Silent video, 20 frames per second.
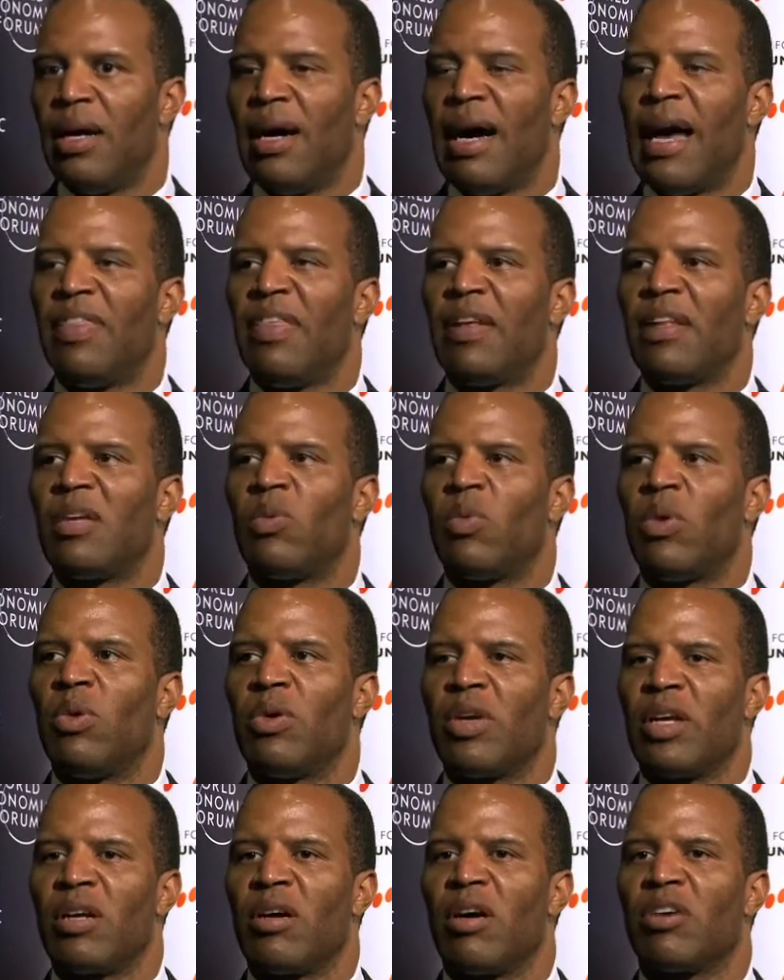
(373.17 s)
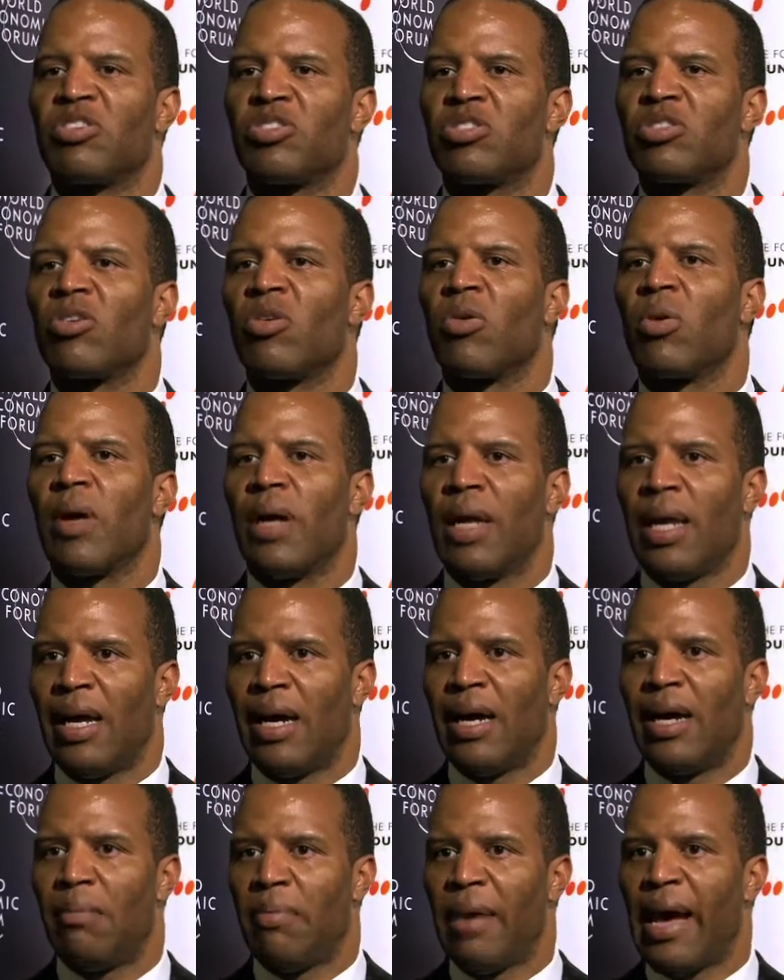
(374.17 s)
I think that we will get our
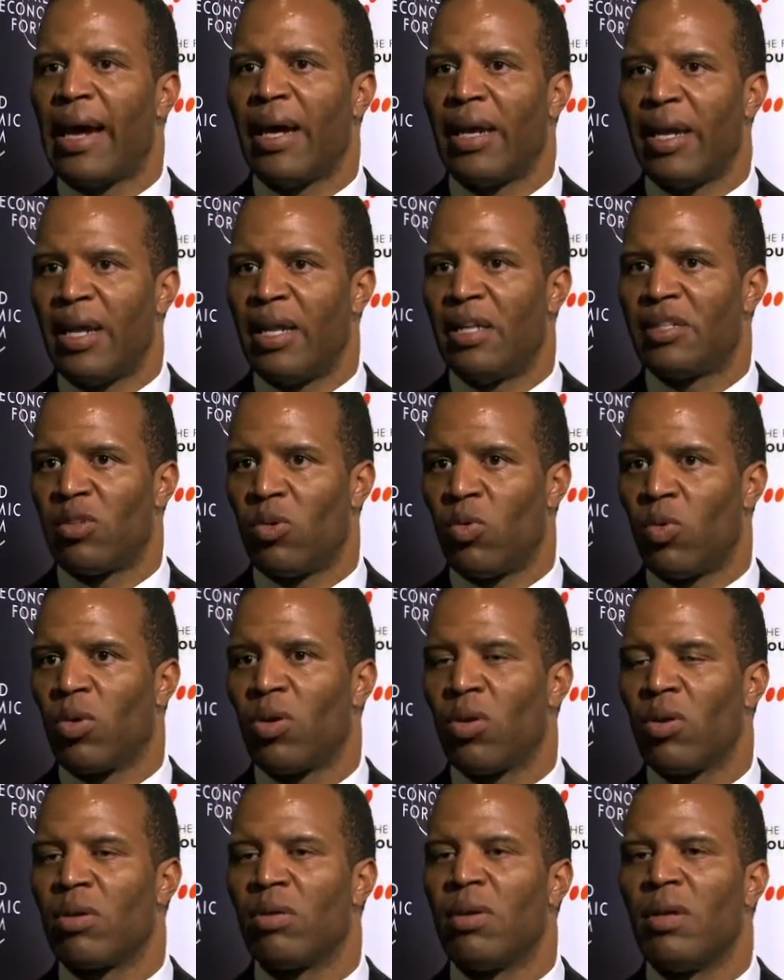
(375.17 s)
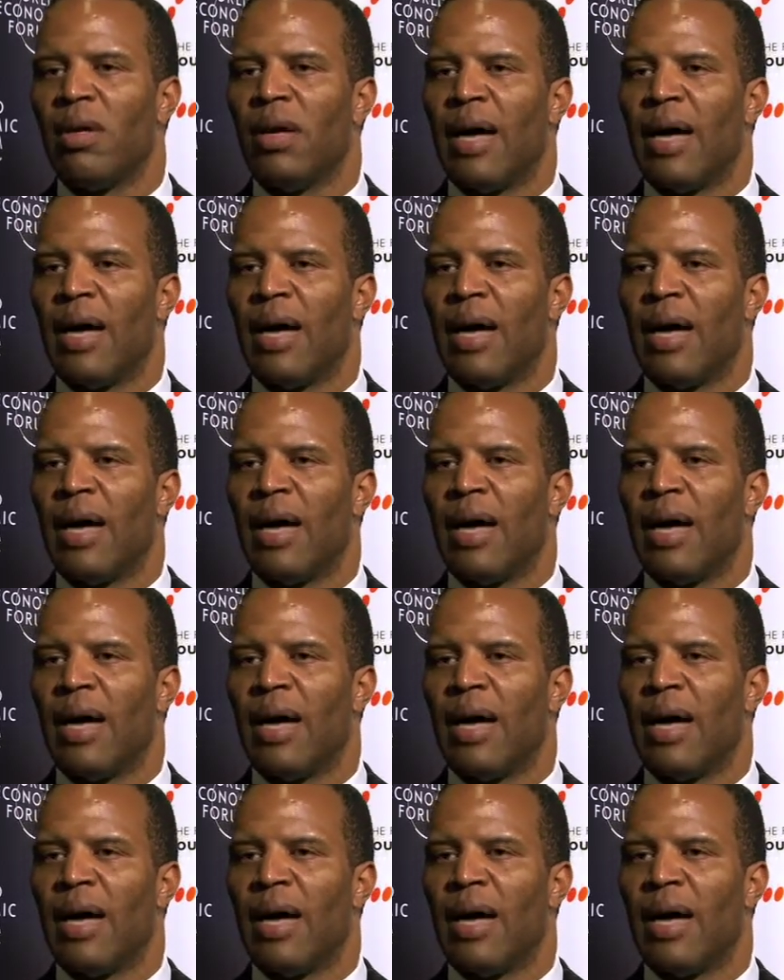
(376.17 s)
storyline back again as a world.